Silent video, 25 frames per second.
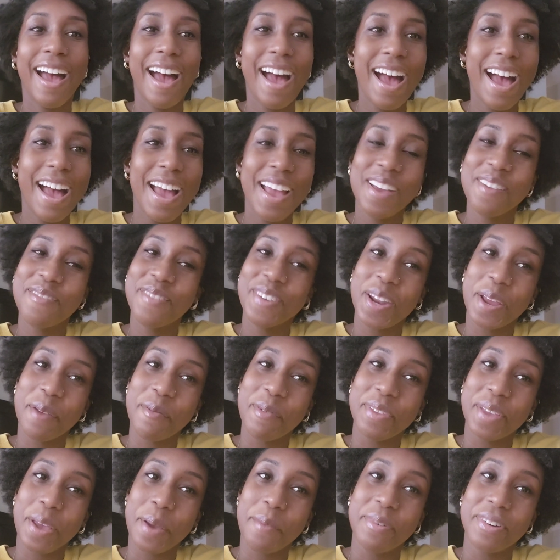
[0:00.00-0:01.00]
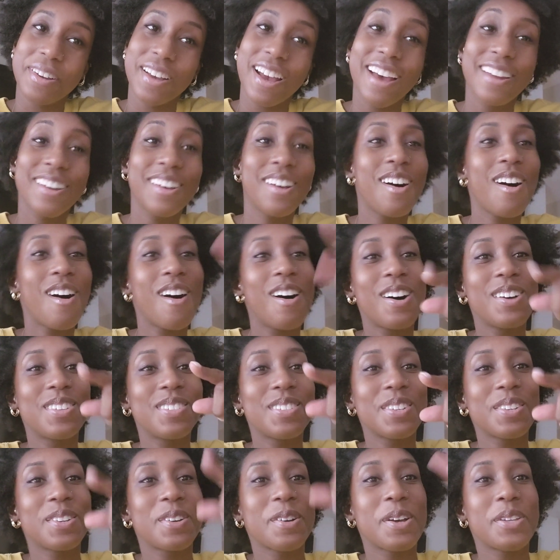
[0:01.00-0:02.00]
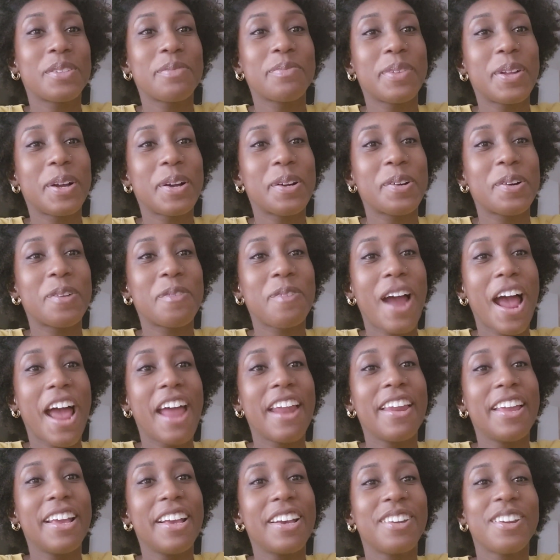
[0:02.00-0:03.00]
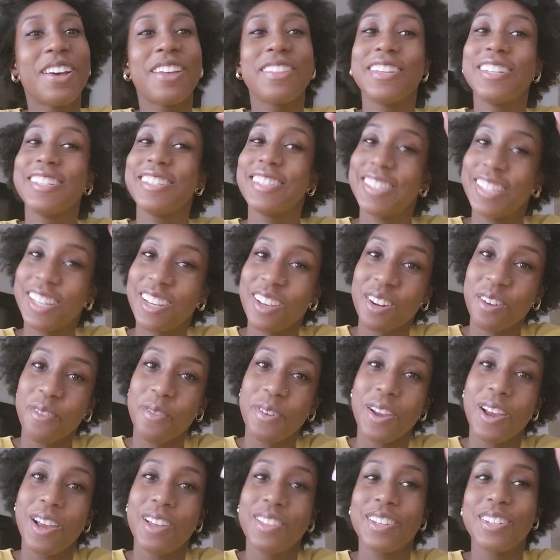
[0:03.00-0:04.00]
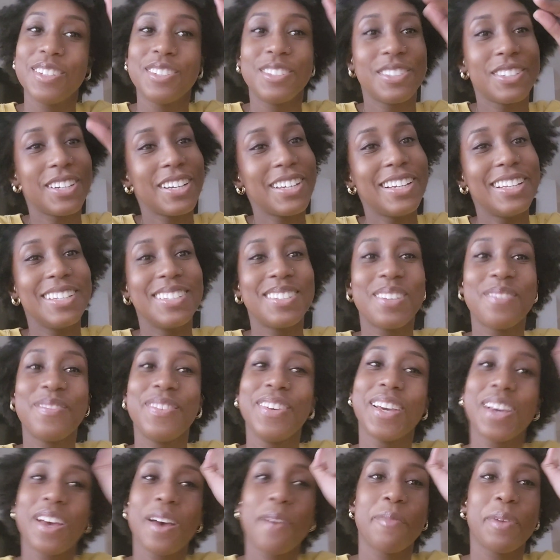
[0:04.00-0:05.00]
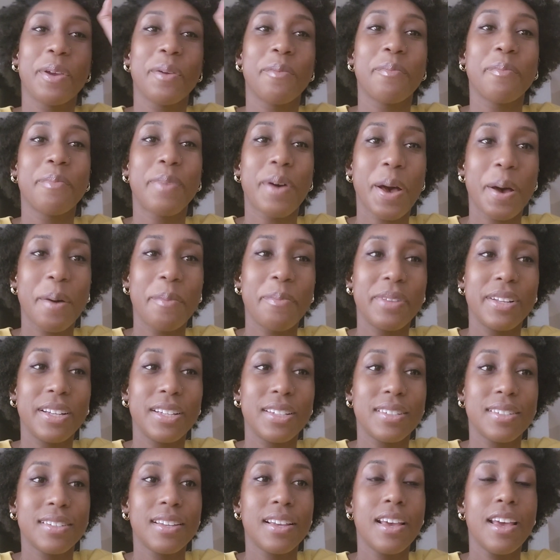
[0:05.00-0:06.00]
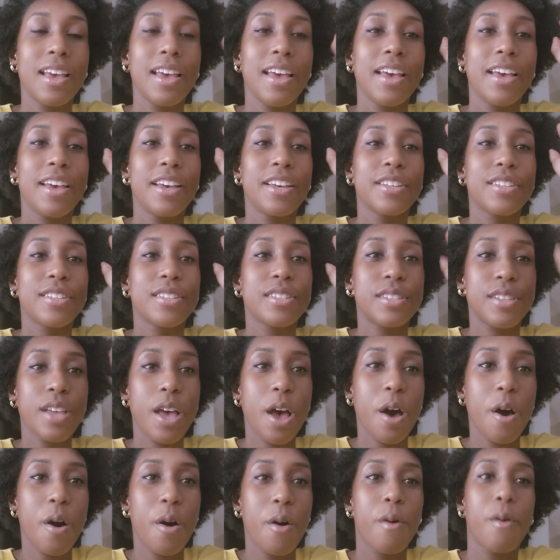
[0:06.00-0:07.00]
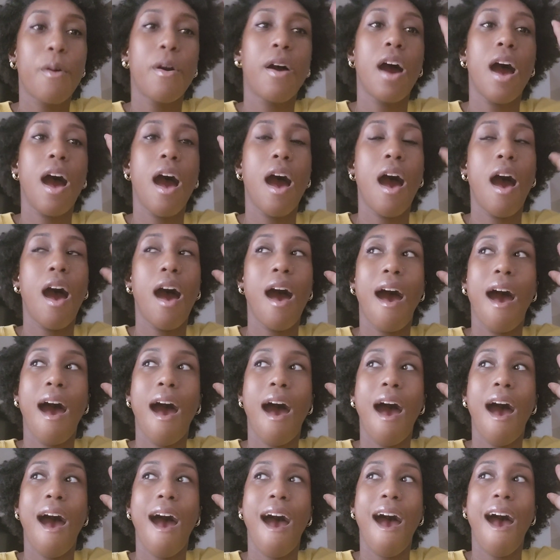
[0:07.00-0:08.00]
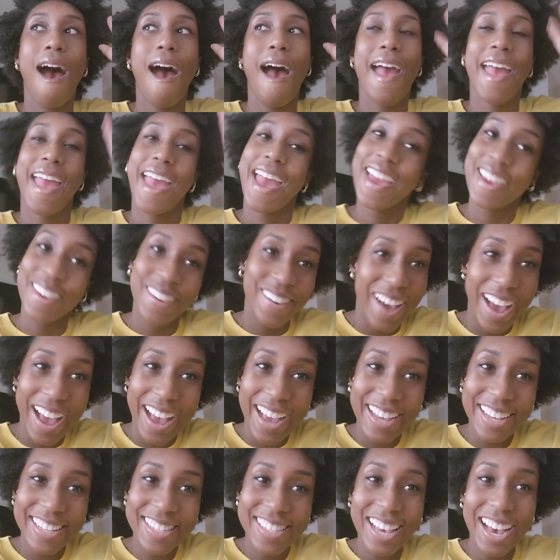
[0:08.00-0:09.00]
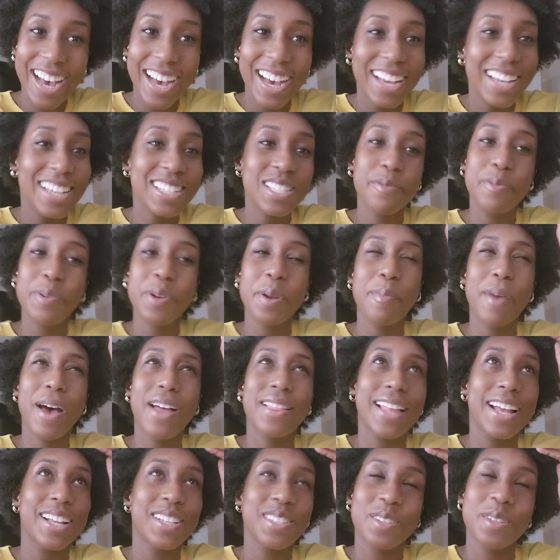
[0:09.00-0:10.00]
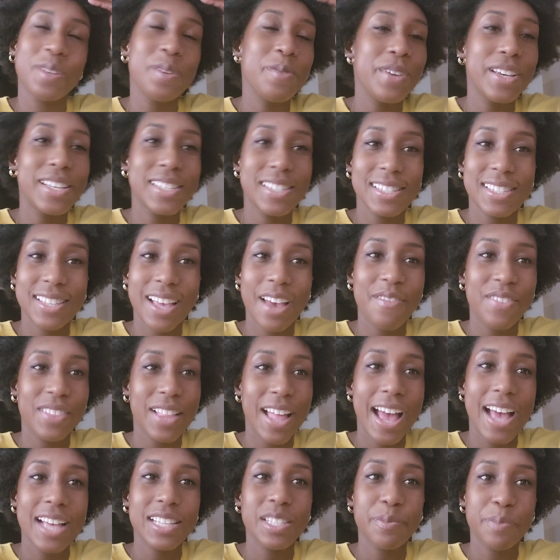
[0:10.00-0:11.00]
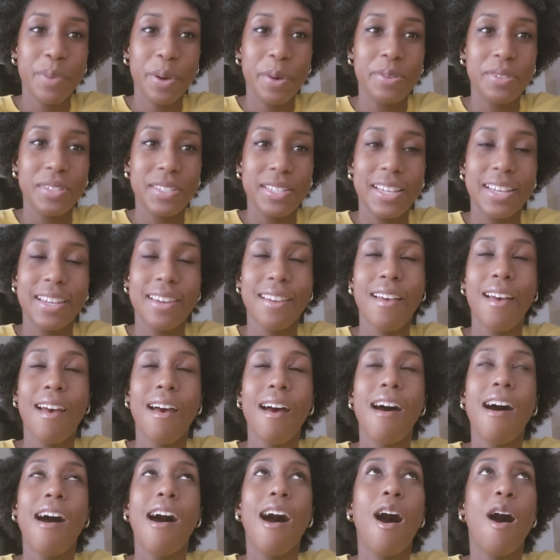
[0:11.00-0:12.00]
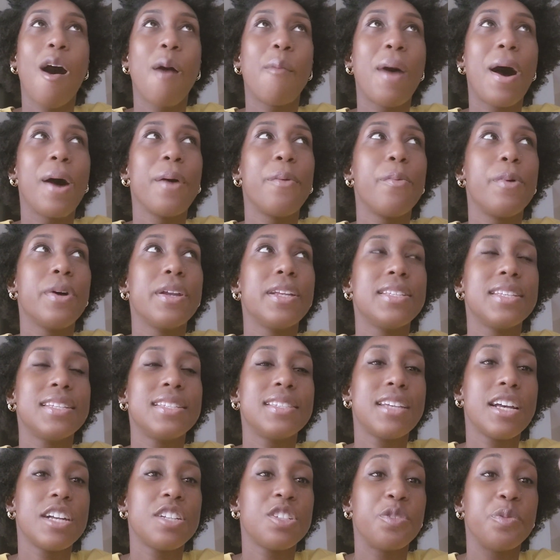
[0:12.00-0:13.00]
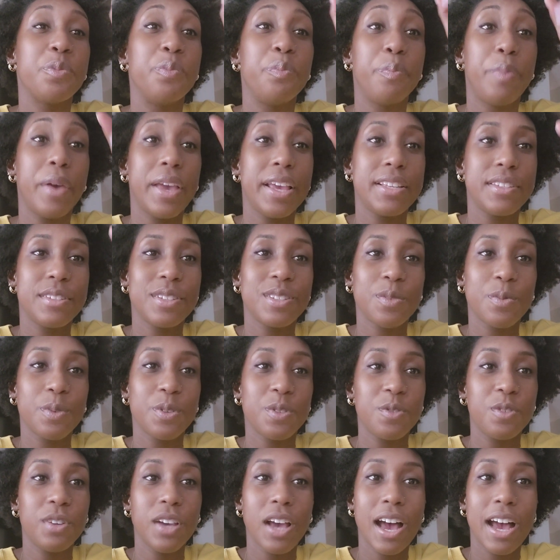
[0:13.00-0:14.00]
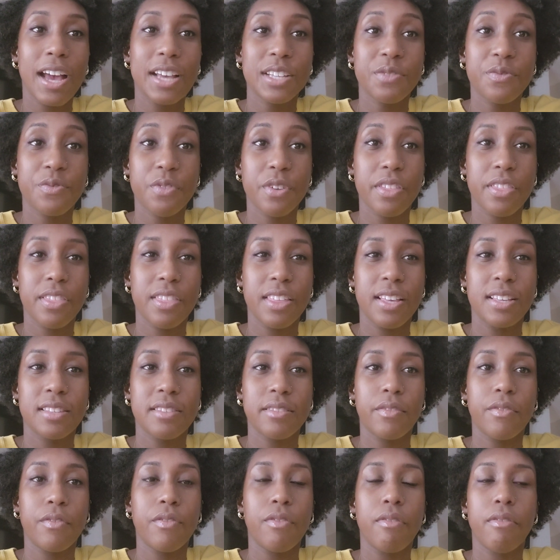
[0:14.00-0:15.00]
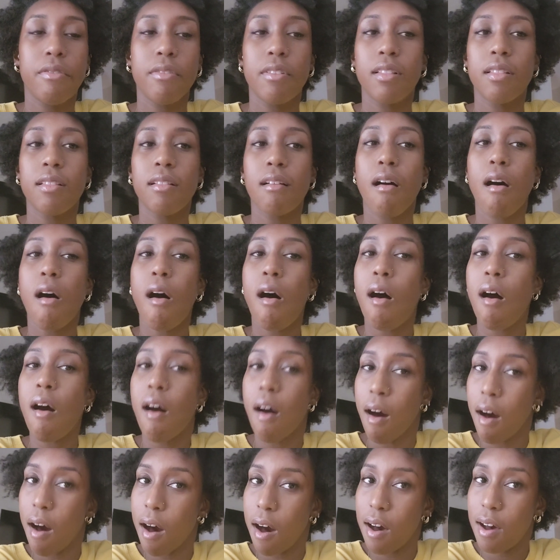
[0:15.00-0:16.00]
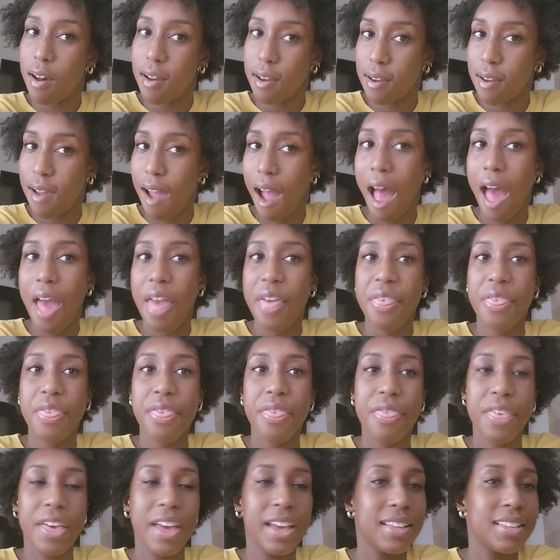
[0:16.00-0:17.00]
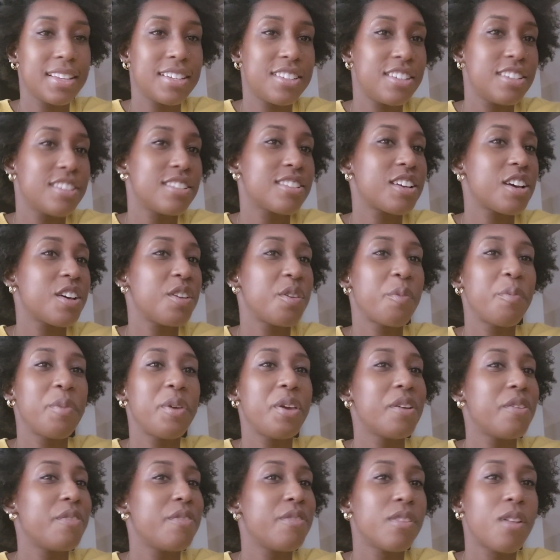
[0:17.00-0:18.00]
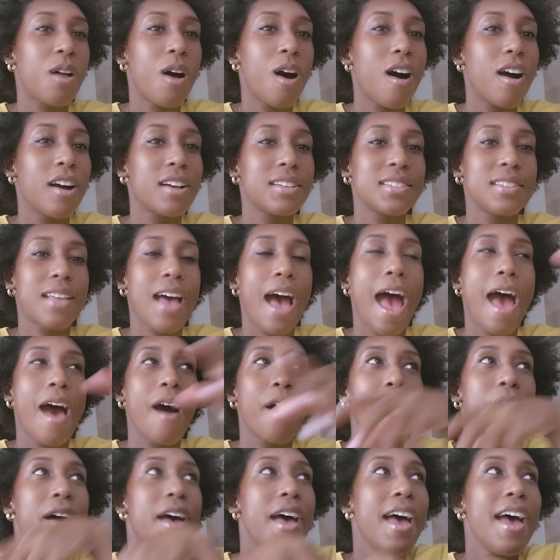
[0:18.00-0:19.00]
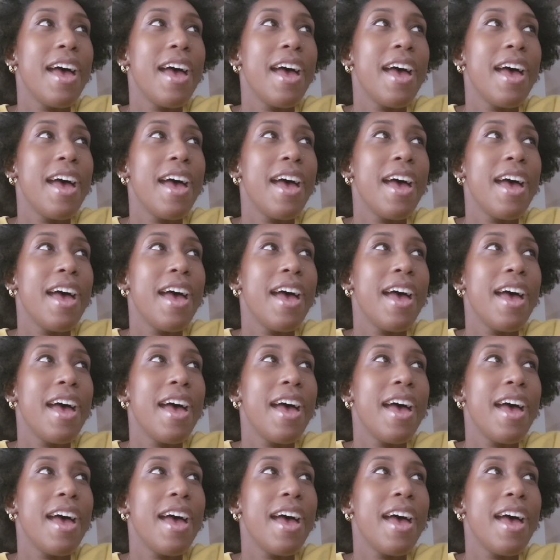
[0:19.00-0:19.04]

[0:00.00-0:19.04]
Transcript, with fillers: Hi, my name is Abriana, also known as Black Girl Writing, and on this channel we are on the journey to becoming published. So, hey you guys, uh, it's been about like two weeks since I've last posted. Um, I wanted to touch bases with you guys for this vlog. I think it's just going to be a vlog style.